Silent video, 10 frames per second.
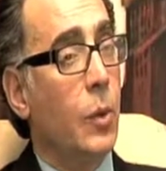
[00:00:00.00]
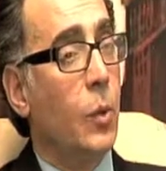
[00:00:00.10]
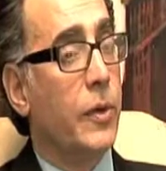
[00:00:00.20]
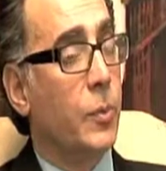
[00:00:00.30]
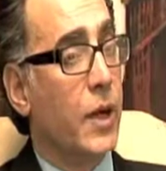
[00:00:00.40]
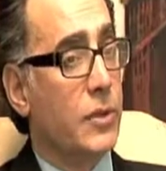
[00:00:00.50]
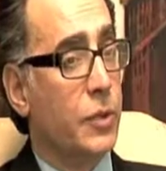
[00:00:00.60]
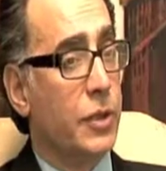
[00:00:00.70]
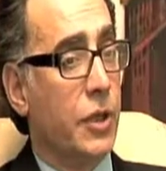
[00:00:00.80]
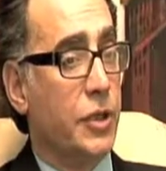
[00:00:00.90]
With breast
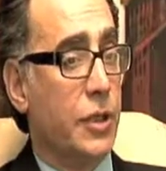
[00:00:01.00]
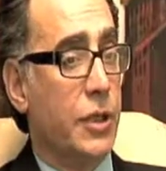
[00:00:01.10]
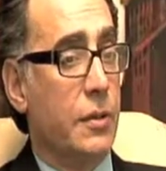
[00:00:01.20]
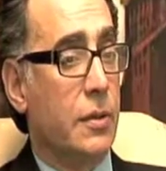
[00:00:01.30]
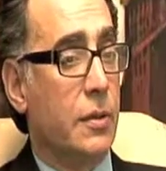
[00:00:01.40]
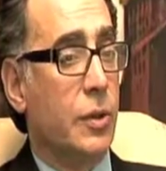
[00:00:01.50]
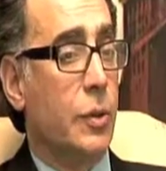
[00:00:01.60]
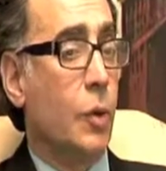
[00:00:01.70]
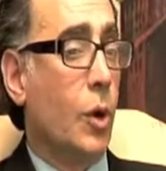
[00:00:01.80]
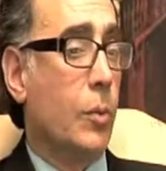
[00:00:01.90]
reduction, the
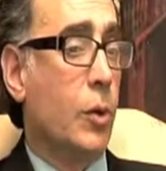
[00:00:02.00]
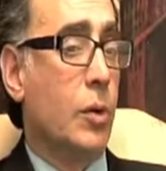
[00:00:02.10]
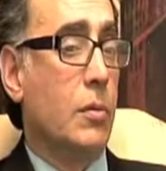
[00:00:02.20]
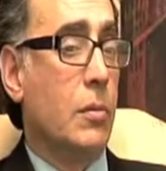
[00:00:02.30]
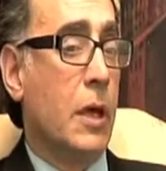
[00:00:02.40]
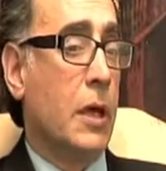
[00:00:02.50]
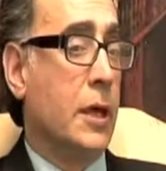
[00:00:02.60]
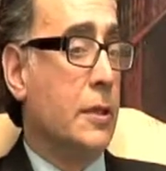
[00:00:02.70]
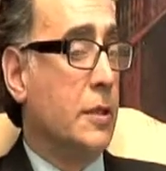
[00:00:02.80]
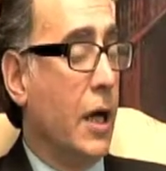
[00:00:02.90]
normal
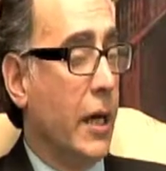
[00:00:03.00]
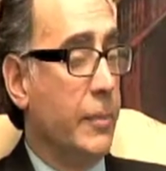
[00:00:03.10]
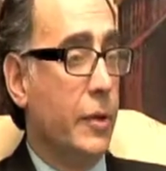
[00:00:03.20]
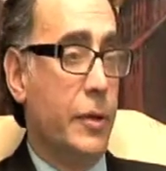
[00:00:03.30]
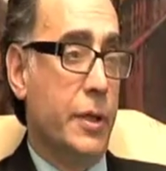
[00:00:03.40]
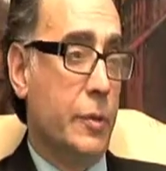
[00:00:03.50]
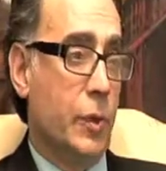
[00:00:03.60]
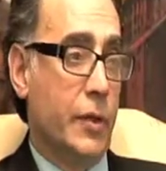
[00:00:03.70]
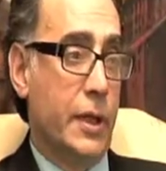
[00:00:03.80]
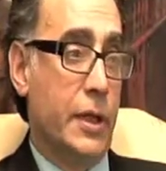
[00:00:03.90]
time period
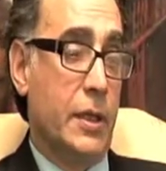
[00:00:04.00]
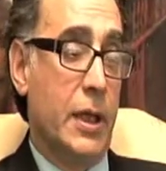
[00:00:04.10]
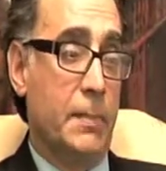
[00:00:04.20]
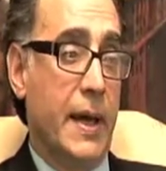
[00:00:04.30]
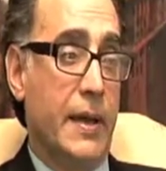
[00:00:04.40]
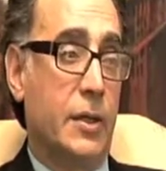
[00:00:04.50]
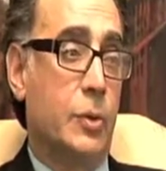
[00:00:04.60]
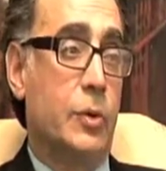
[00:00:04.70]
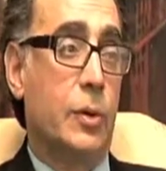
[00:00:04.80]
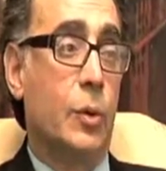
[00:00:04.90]
where they can get back
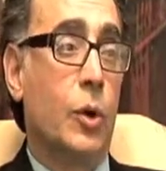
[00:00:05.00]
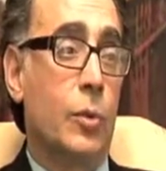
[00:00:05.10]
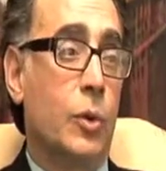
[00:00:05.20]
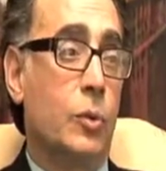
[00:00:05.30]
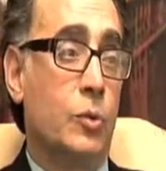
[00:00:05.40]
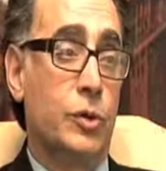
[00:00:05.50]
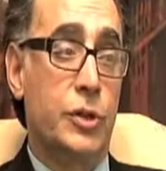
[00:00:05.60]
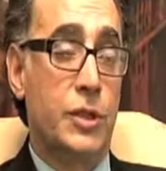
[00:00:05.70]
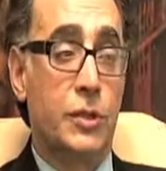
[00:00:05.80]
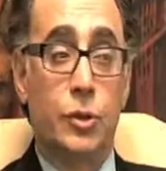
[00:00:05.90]
into their normal
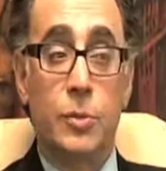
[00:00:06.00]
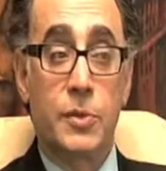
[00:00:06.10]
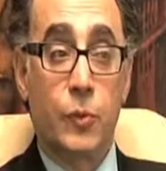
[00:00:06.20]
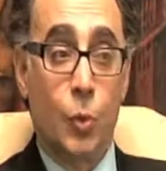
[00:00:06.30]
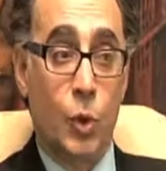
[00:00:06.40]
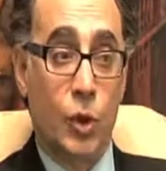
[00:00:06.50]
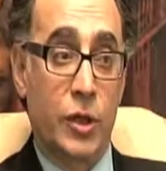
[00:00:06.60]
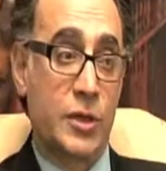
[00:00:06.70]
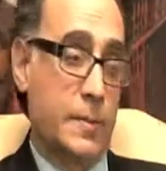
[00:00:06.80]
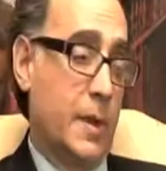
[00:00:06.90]
routine in terms of
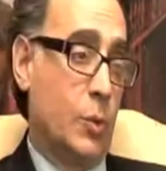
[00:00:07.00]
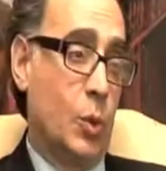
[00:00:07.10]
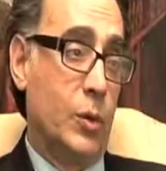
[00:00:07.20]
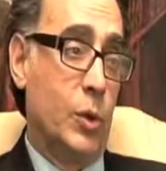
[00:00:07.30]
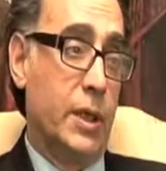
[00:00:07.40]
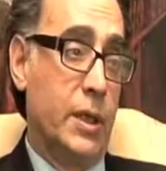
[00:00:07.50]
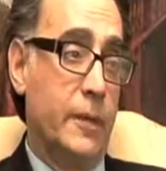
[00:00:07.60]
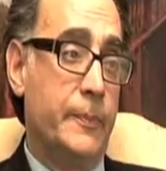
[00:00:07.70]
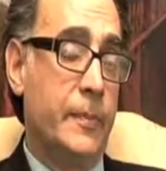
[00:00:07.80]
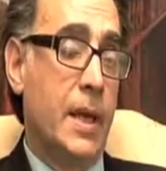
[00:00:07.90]
work is about 1 week.
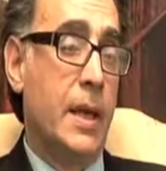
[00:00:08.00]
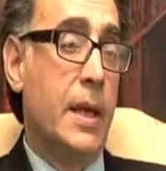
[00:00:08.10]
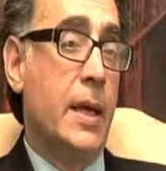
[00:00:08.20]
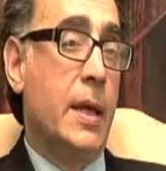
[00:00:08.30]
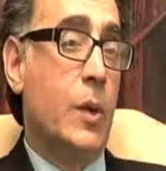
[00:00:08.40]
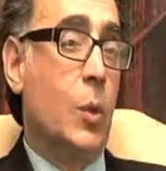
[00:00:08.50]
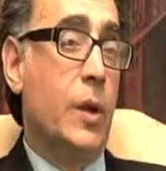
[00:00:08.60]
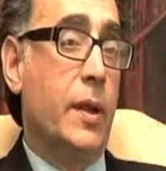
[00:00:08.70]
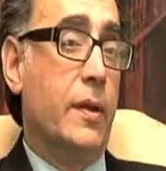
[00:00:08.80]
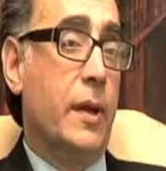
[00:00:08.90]

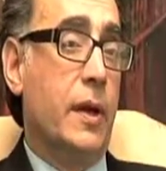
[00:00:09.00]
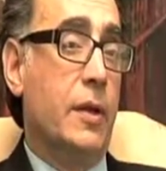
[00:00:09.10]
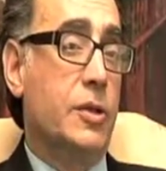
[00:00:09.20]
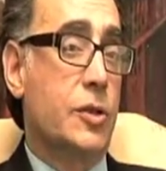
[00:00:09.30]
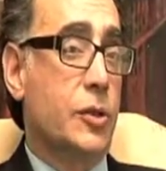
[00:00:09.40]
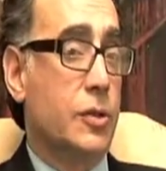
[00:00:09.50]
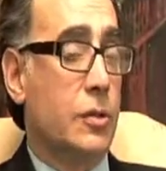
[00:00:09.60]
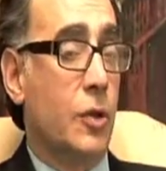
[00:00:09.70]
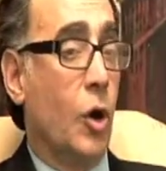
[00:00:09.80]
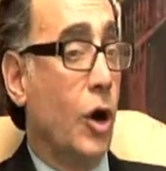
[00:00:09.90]
With
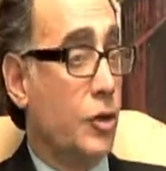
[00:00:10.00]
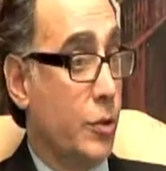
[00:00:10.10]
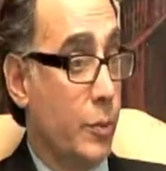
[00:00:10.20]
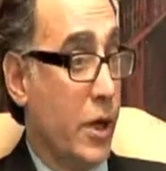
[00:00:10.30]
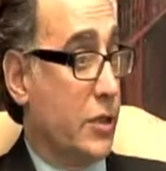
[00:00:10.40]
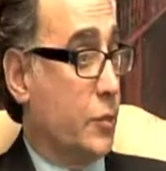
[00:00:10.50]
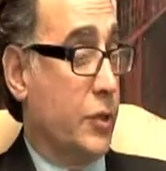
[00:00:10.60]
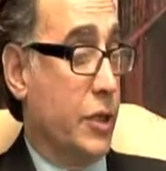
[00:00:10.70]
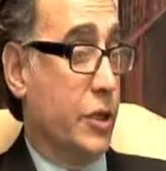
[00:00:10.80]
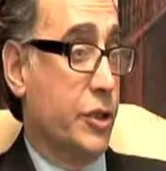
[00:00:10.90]
certain larger breast
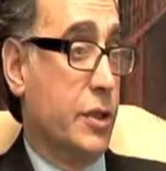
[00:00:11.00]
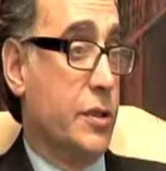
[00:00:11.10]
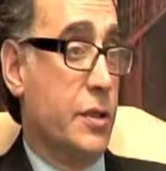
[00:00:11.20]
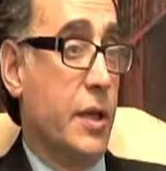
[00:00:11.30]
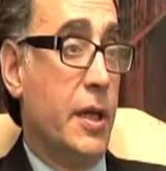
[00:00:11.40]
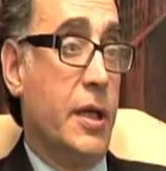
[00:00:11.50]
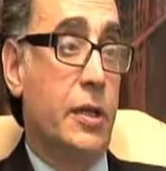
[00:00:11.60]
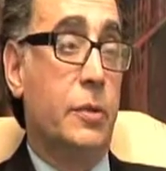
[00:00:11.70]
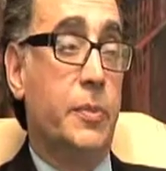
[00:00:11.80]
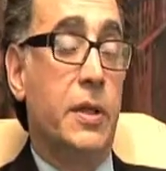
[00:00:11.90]
reductions,
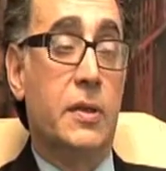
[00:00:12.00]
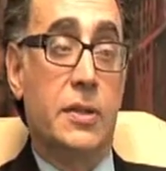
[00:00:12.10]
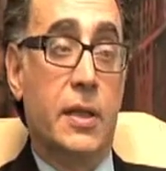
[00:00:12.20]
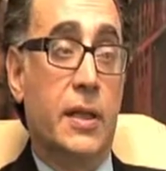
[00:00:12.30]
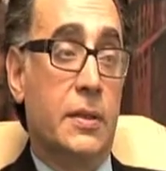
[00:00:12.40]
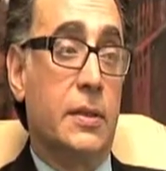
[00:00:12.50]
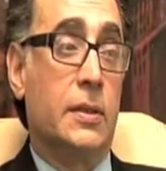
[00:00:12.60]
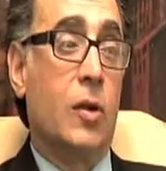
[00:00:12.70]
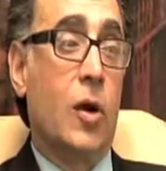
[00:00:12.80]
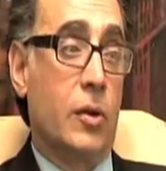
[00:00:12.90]
it could be a slightly
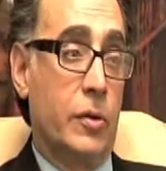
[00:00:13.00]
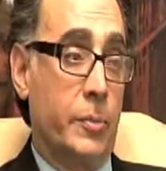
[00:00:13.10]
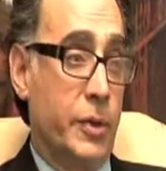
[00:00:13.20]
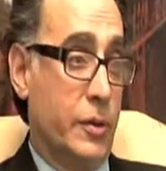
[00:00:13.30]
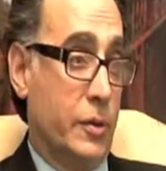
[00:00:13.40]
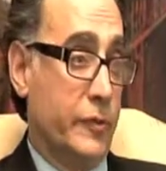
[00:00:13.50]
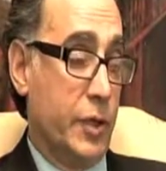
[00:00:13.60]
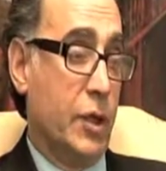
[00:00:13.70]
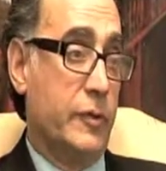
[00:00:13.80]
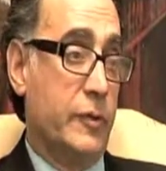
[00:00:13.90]
longer period of
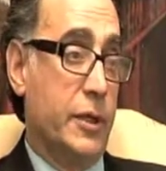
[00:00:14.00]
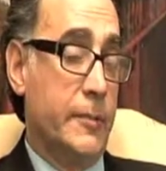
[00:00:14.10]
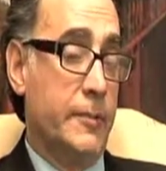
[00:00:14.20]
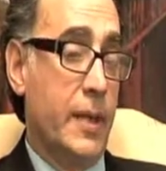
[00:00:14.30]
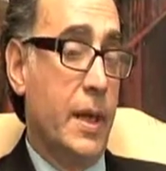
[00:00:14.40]
recovery.